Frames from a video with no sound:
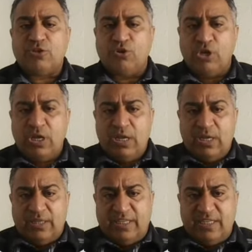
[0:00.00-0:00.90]
So
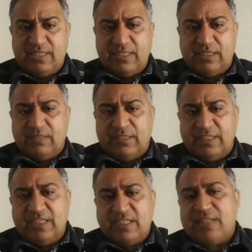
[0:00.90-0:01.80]
these
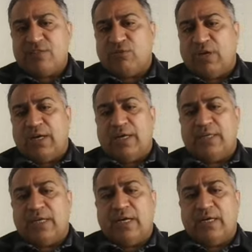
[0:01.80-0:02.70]
this is also
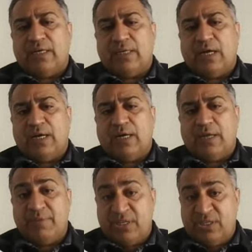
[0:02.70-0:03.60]
a
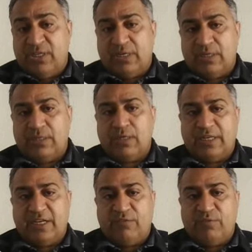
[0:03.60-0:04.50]
emerging
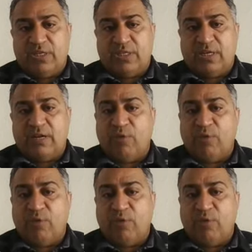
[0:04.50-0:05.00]
tech vector.